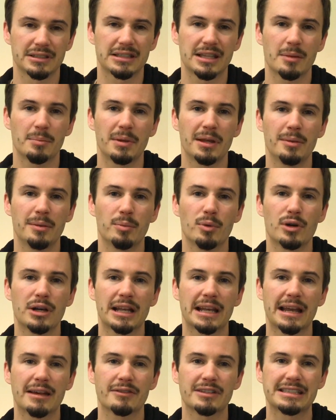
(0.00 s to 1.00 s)
it's that people can
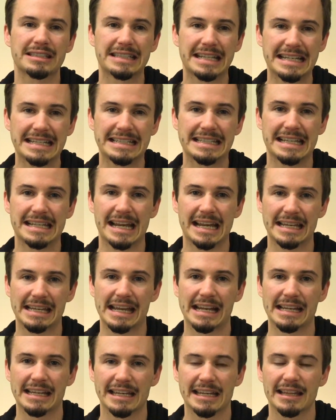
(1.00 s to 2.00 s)
have a citizen
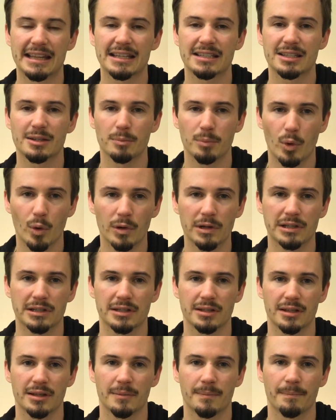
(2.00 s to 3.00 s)
identity that's important to
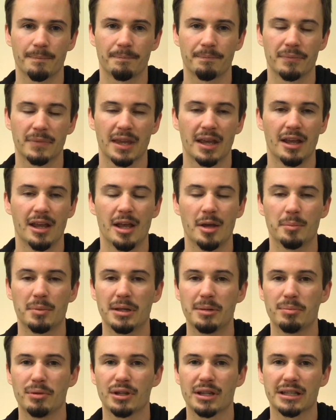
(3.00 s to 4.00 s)
them.
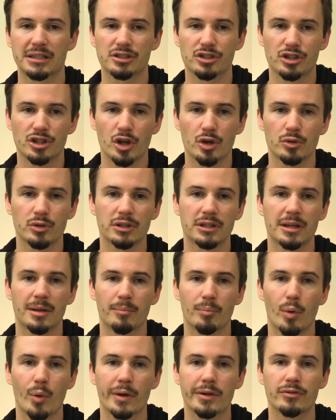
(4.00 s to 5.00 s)
People like Snowden
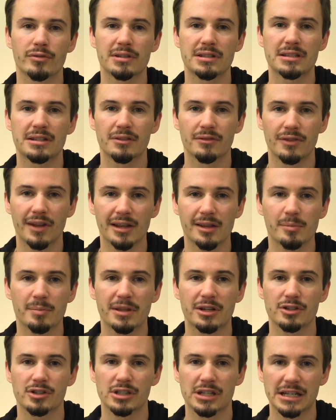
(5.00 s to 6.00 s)
and Poitras develop
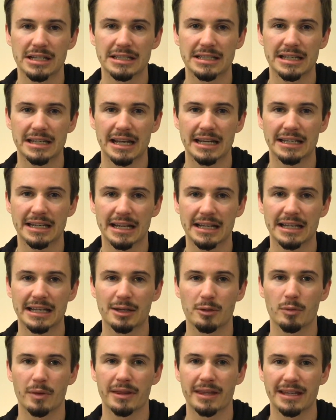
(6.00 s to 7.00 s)
their citizen identity
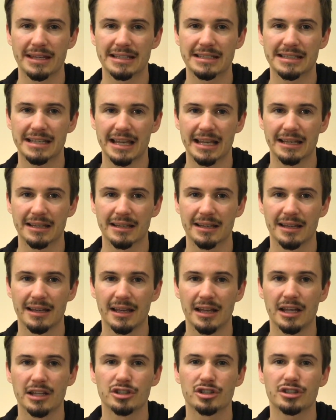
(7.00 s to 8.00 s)
when they dissent
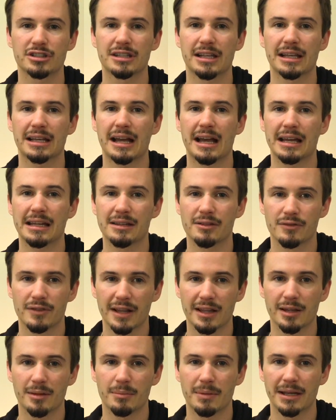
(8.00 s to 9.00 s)
just like I
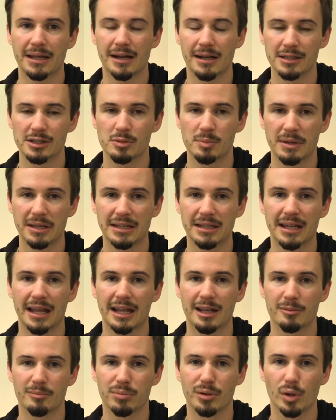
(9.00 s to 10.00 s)
develop my husband and
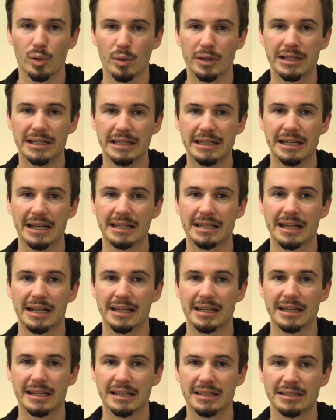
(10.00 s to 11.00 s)
employee
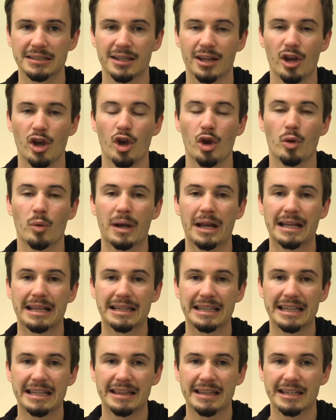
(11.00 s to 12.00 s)
identities when I
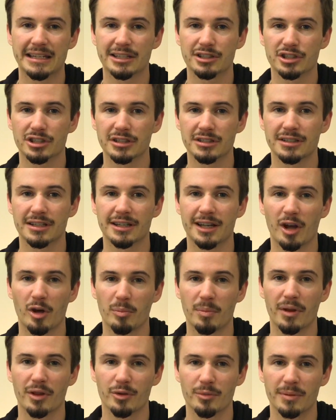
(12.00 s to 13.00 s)
clean the dishes and help
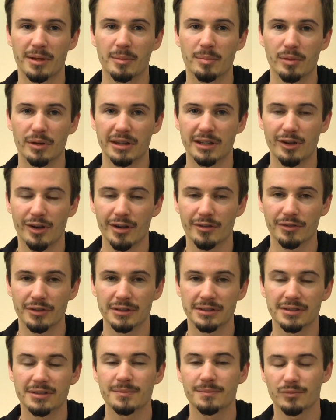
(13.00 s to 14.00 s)
other people in the
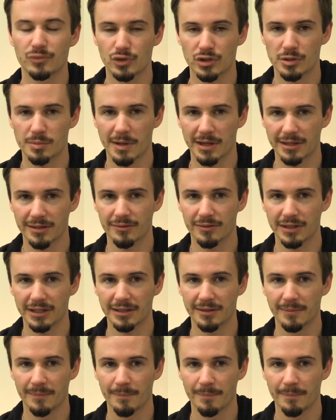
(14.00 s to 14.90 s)
office, respectively.